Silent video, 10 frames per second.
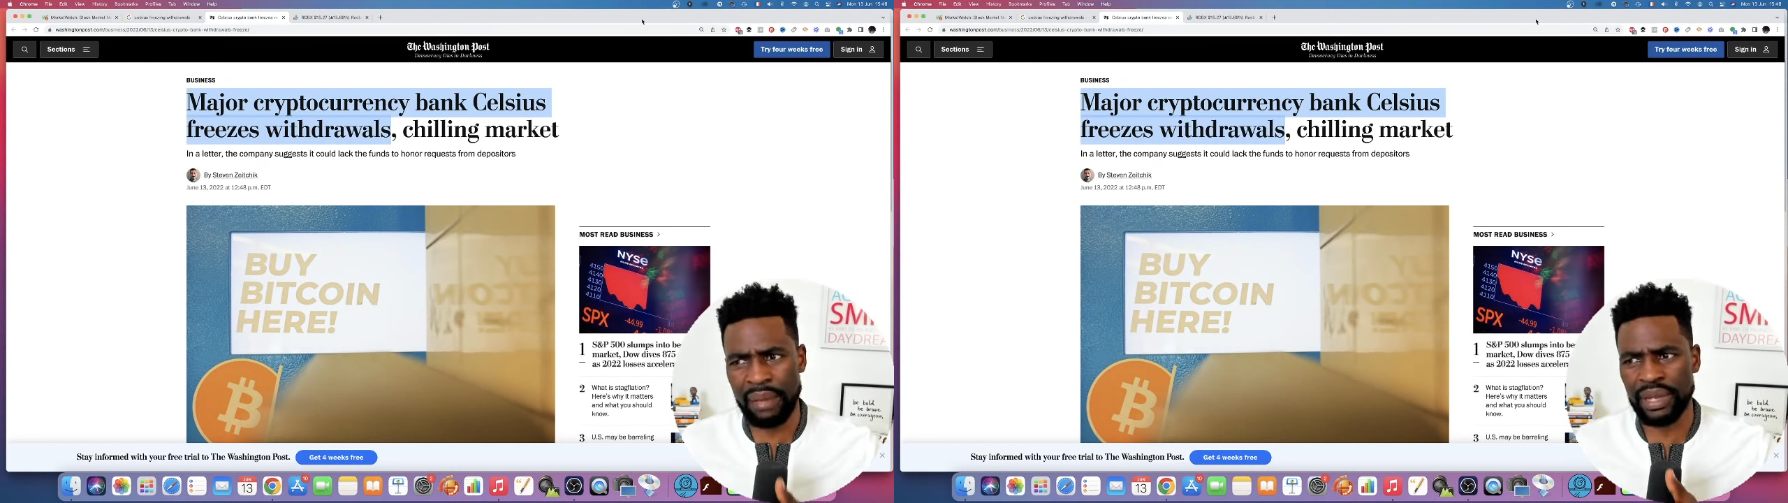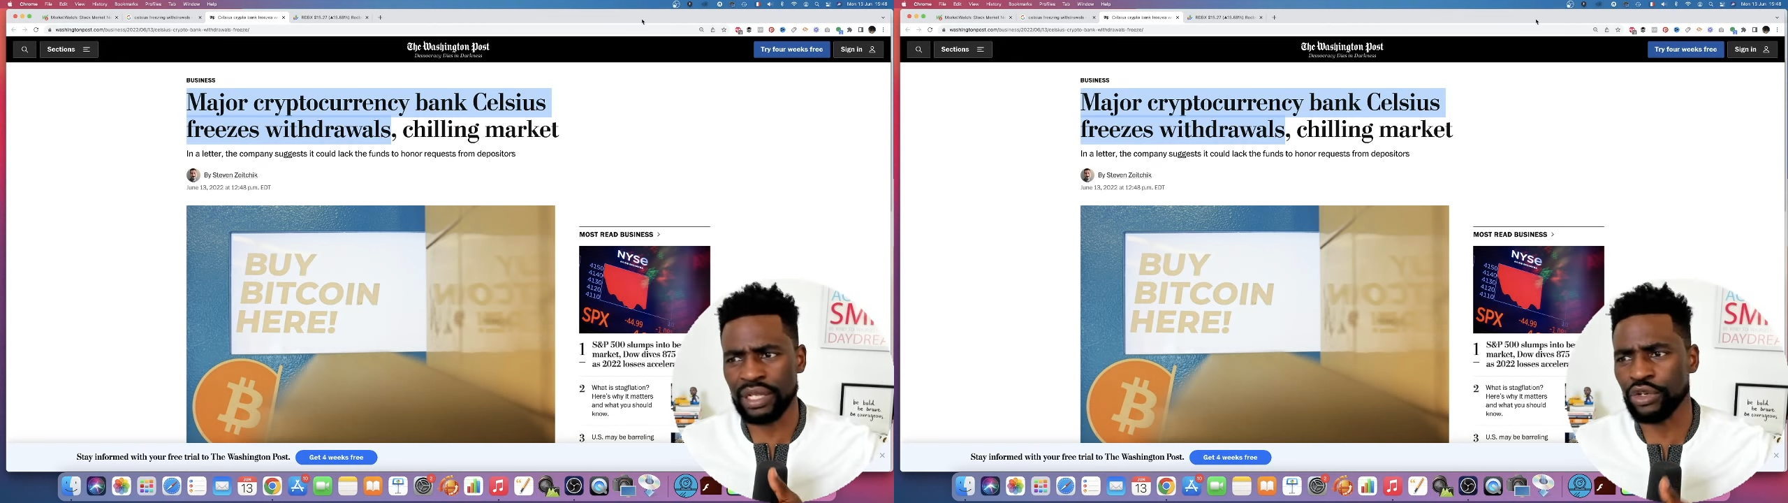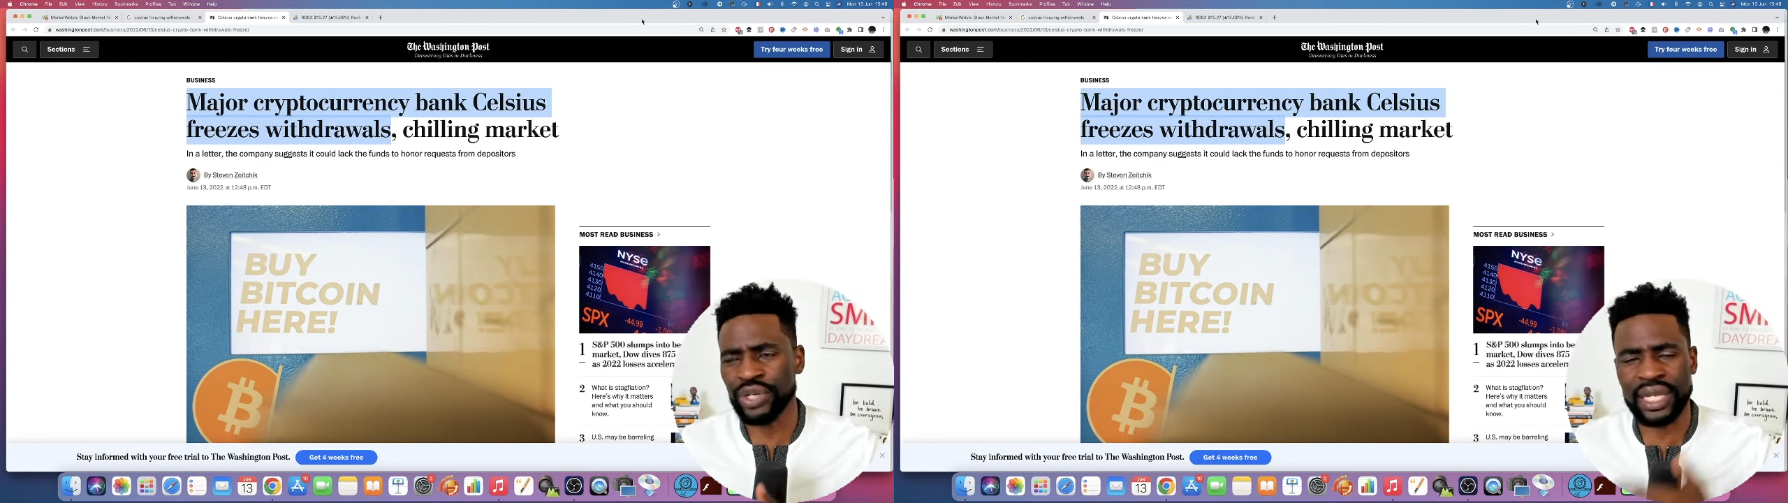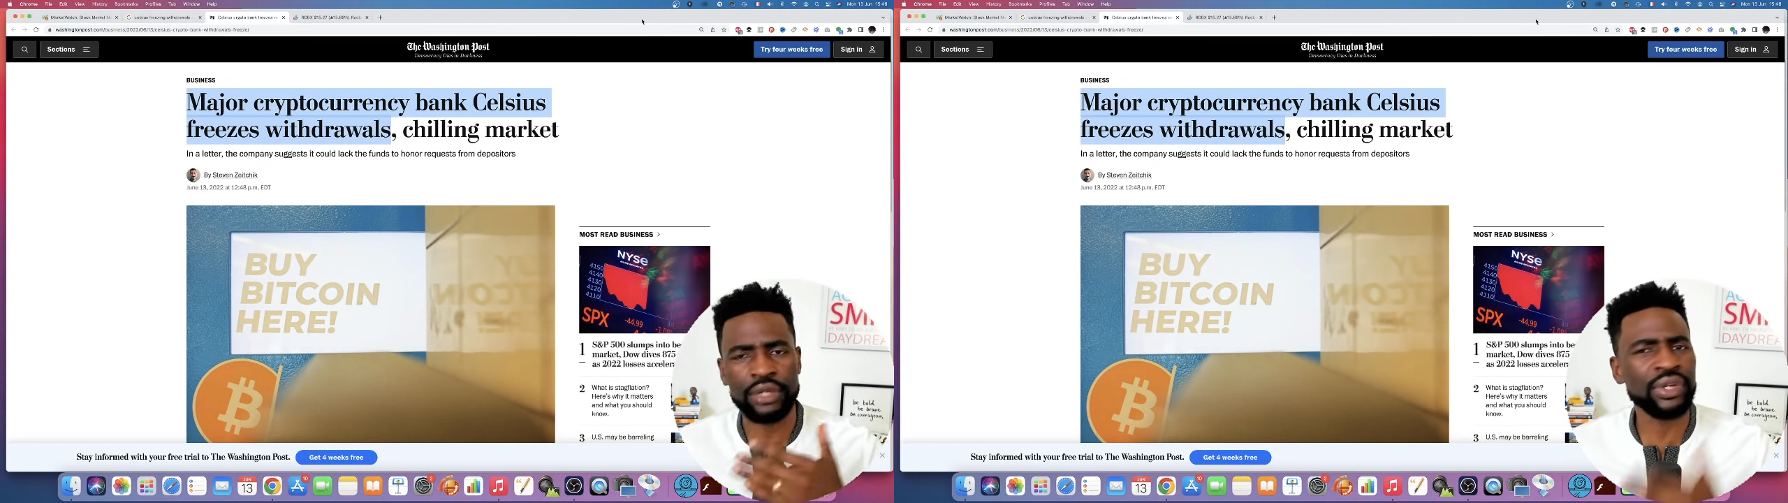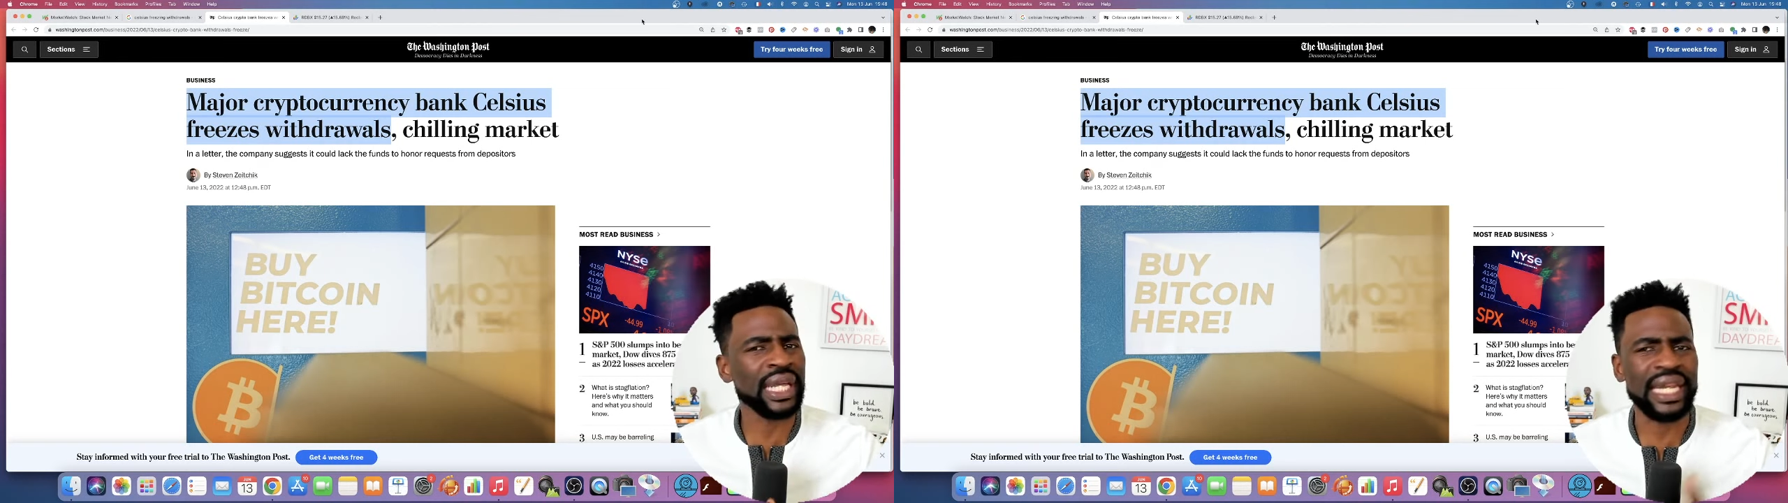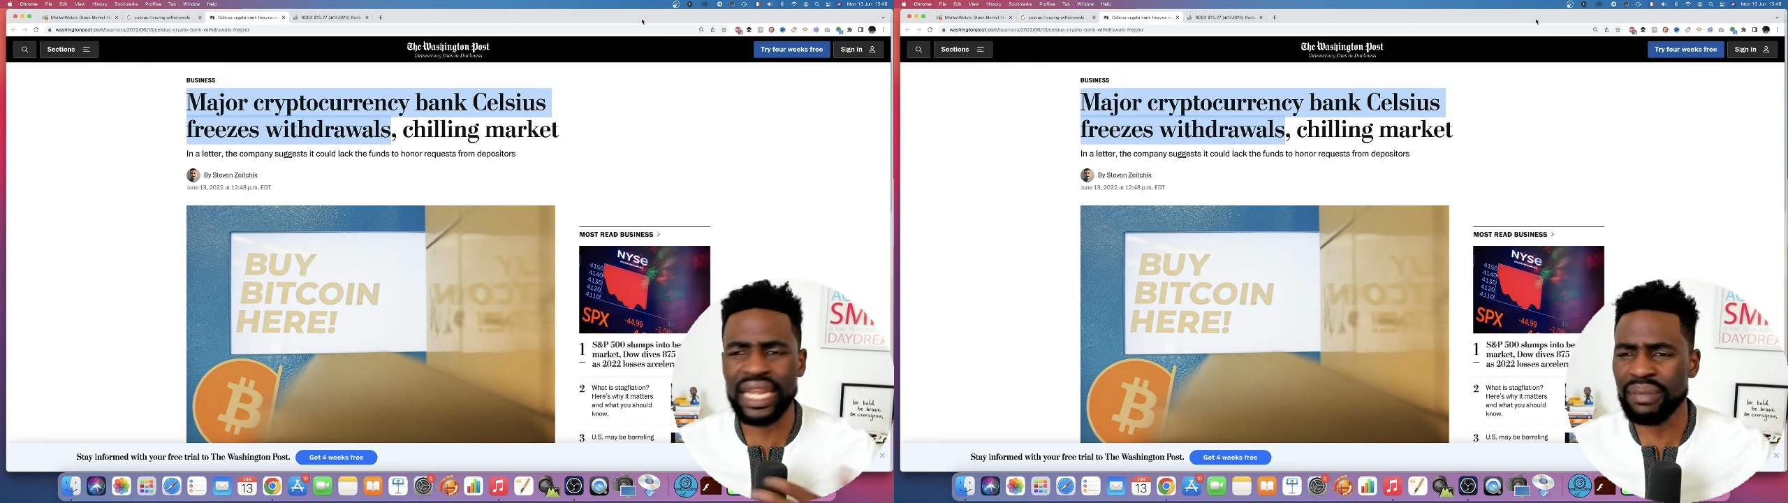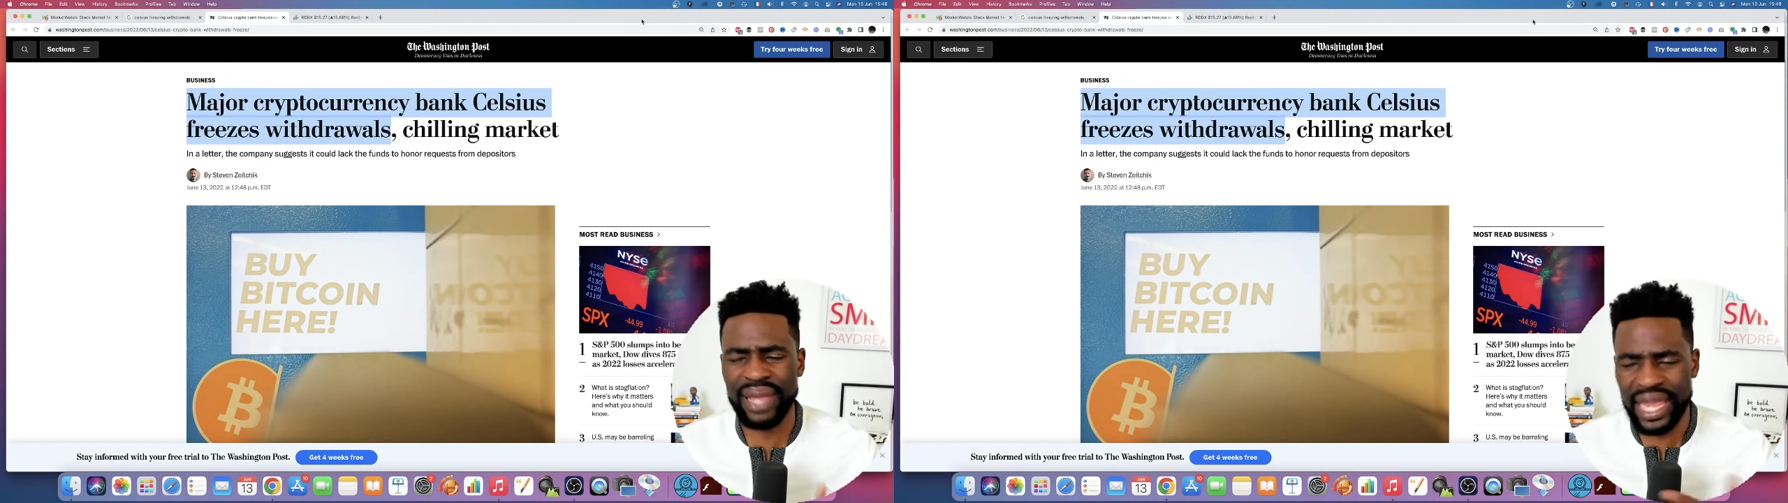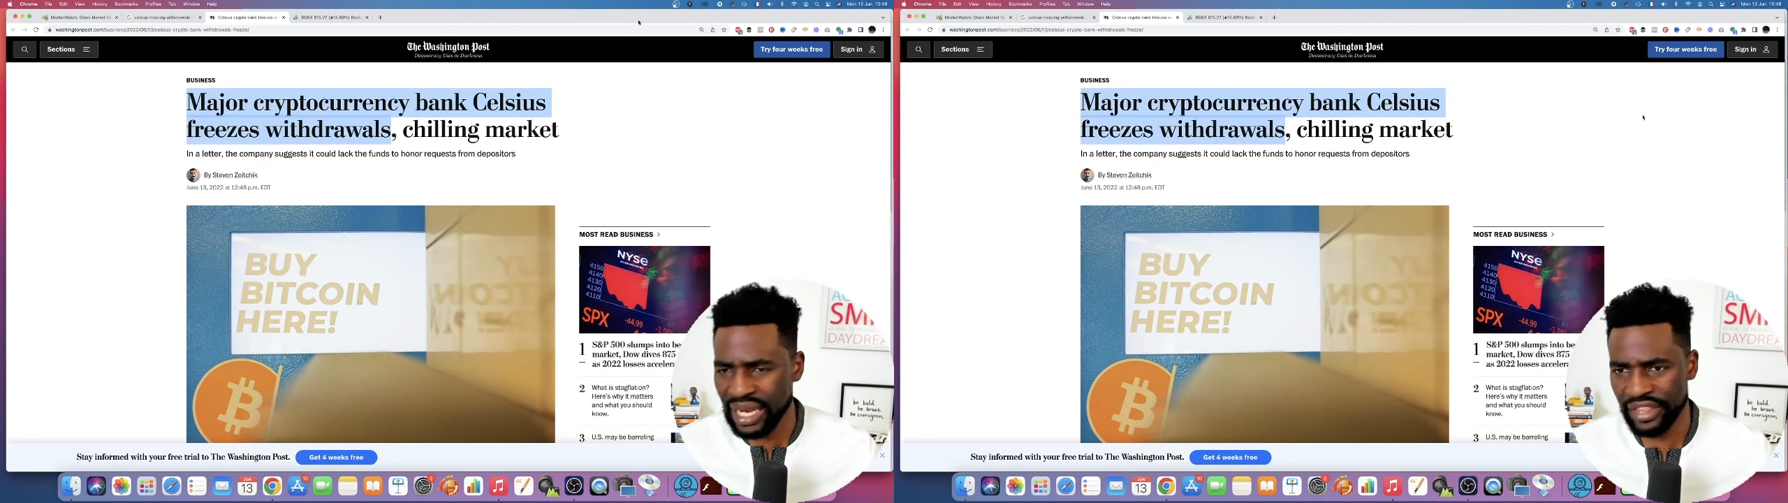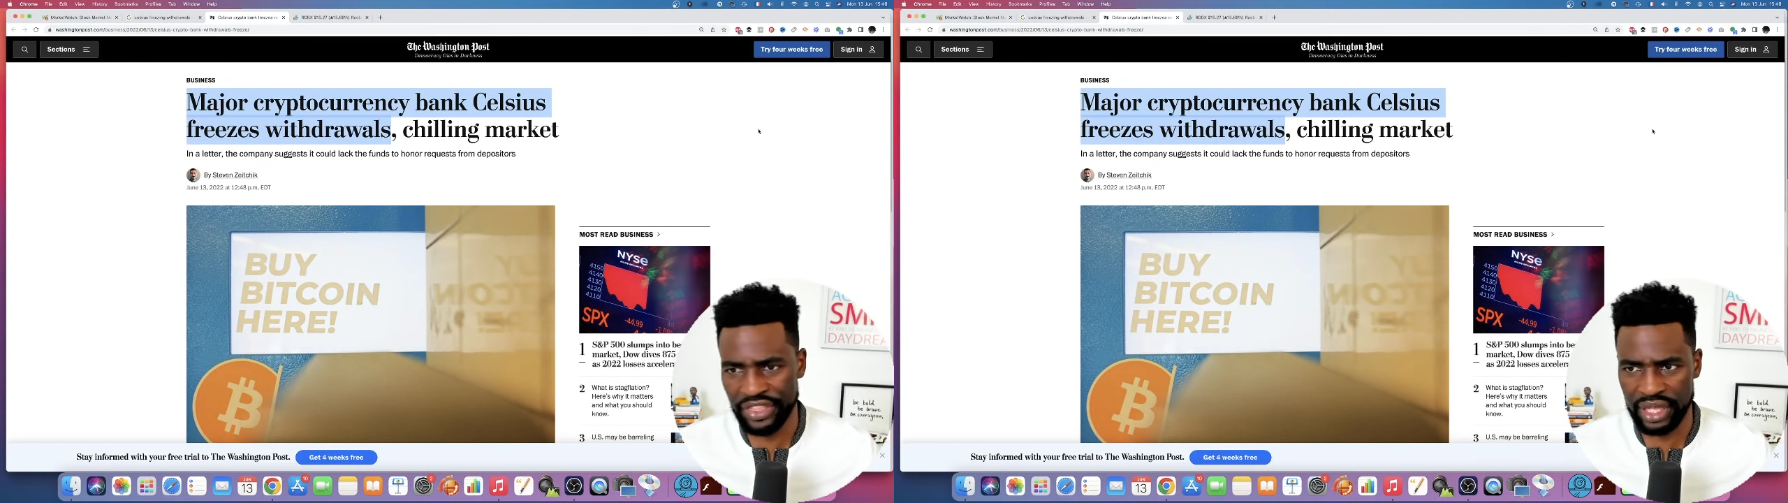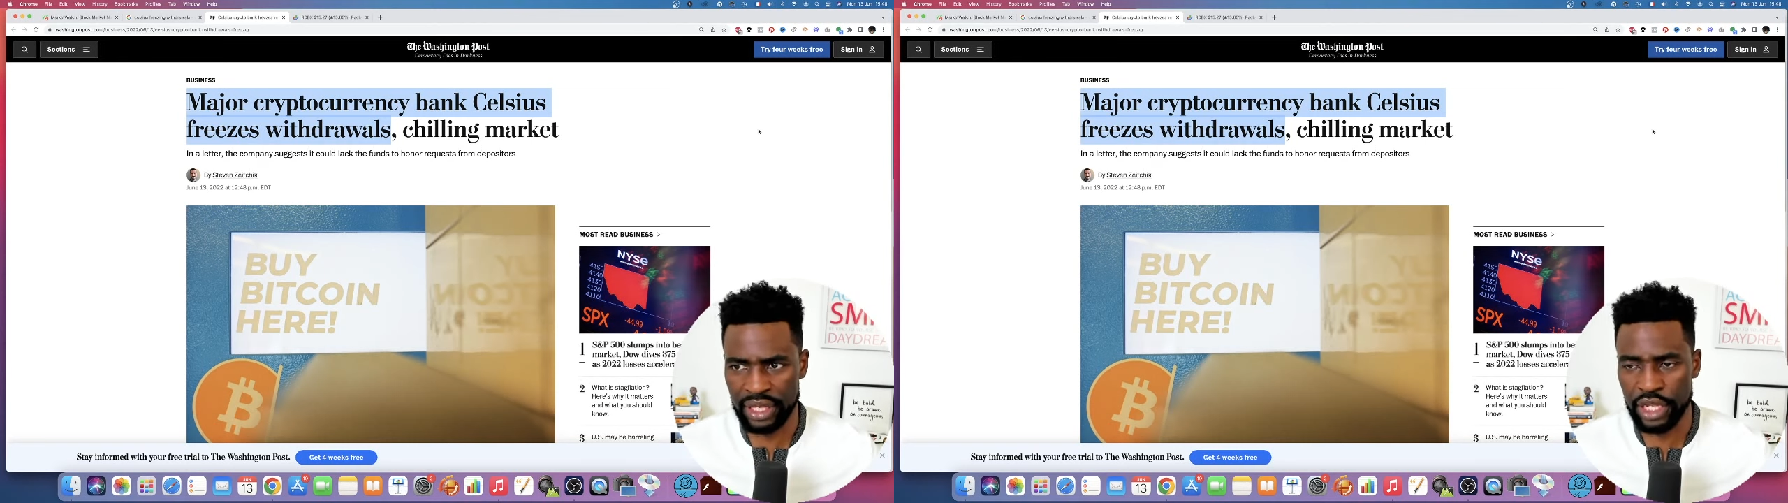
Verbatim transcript: I mean, you can you can name anything.